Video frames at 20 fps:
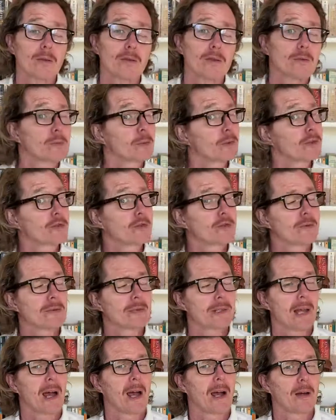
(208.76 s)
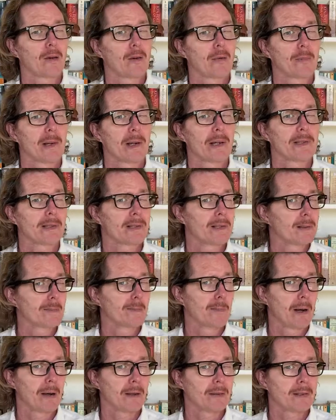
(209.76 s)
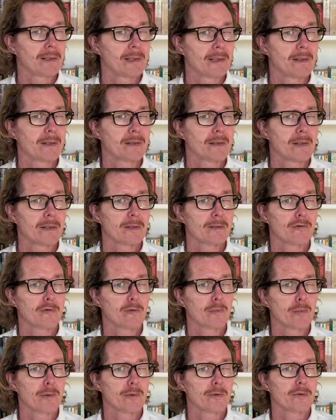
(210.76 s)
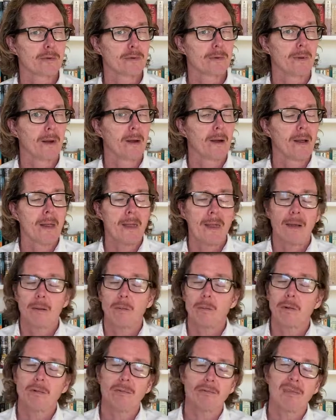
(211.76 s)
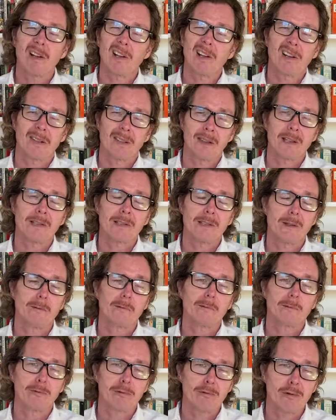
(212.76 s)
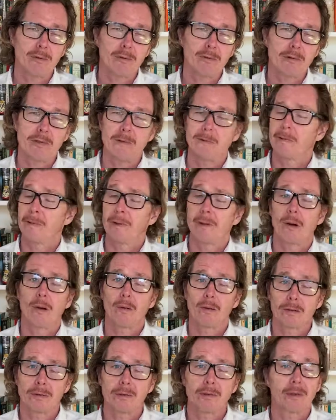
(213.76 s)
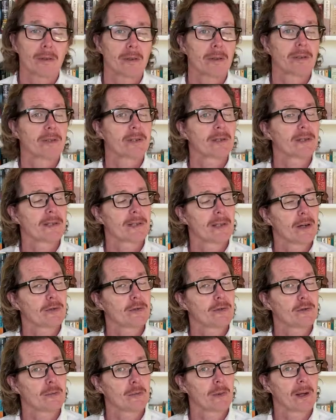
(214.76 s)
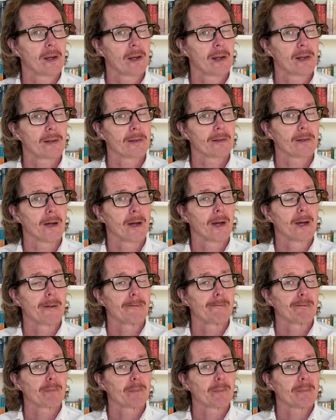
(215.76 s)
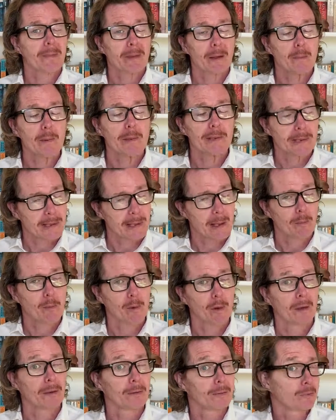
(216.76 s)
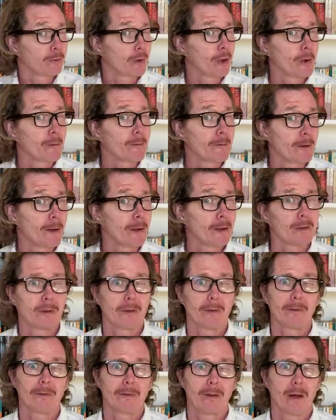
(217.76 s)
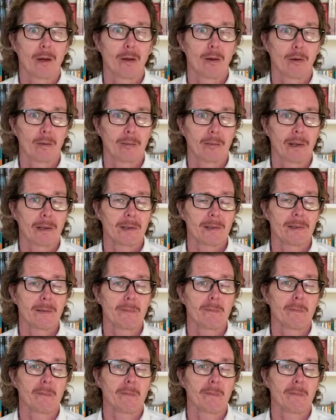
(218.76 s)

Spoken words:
did we choose Erchomax as partners in distribution? Well, really, that's a fruit of an ongoing discussion we had with Samuel, co-founder of Erchomax.